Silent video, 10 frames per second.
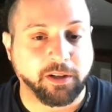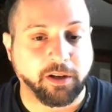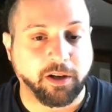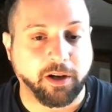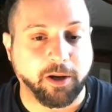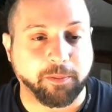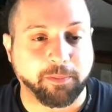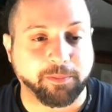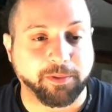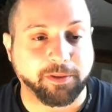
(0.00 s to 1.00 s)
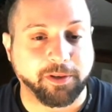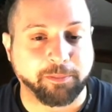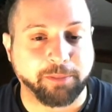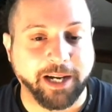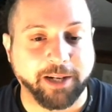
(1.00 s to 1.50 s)

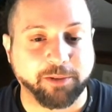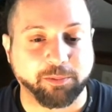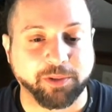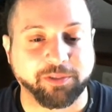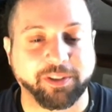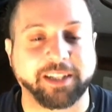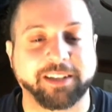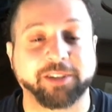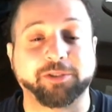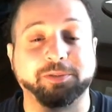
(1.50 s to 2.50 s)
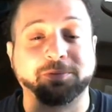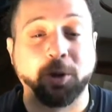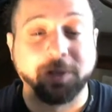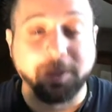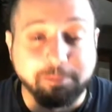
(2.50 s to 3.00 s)
a band would, like, they'll go to the